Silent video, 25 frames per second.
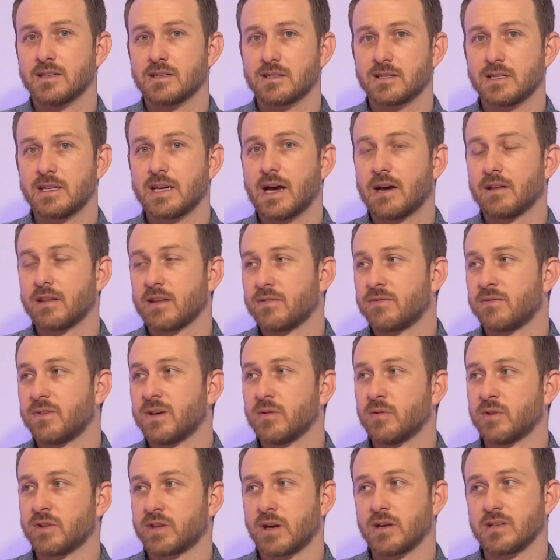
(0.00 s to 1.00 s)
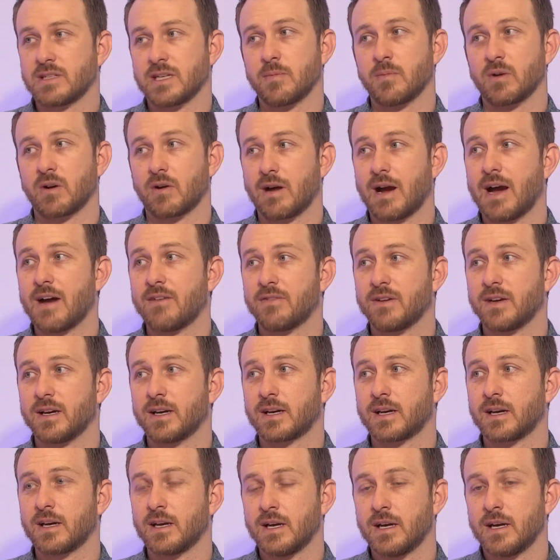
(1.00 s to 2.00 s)
and see how they fit with our
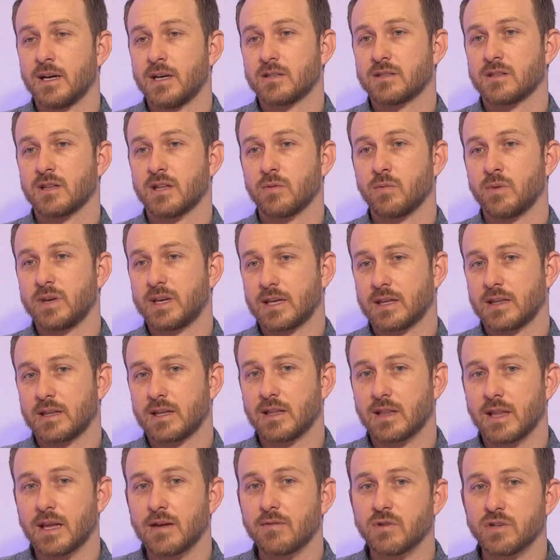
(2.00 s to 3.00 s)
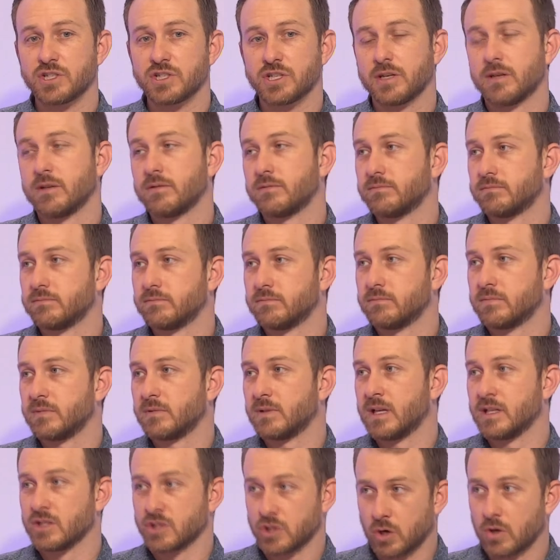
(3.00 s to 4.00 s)
demographic so that we can leverage it
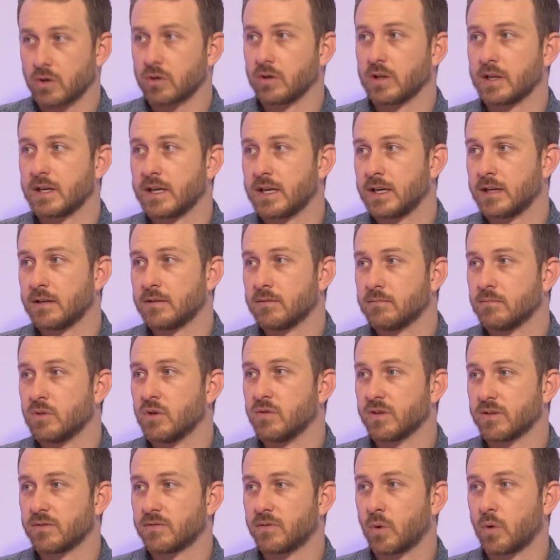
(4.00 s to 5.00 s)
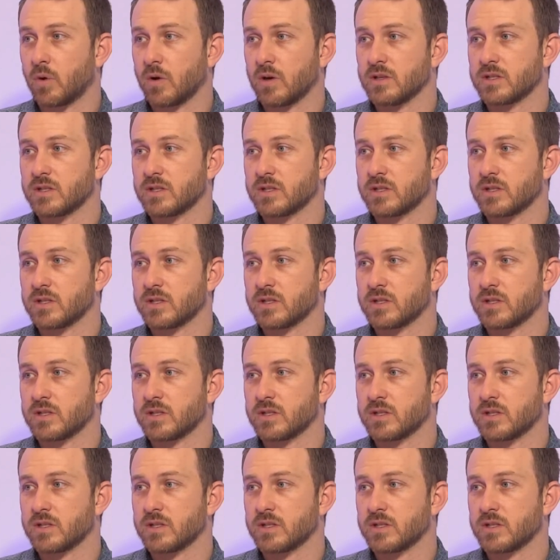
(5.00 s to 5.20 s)
internally moving